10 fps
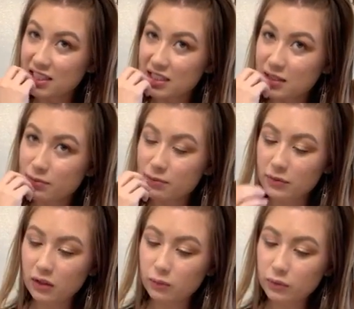Come
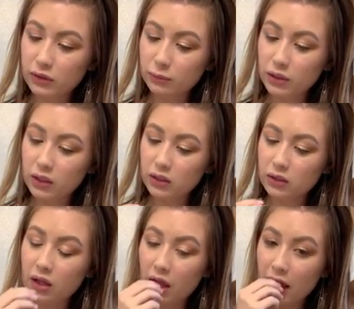with me,
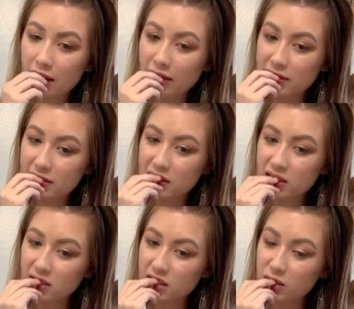just
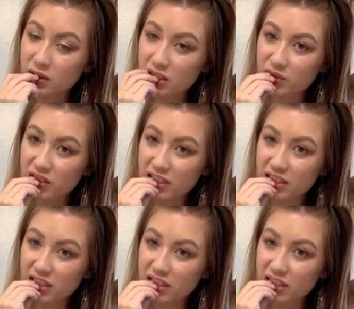one of you.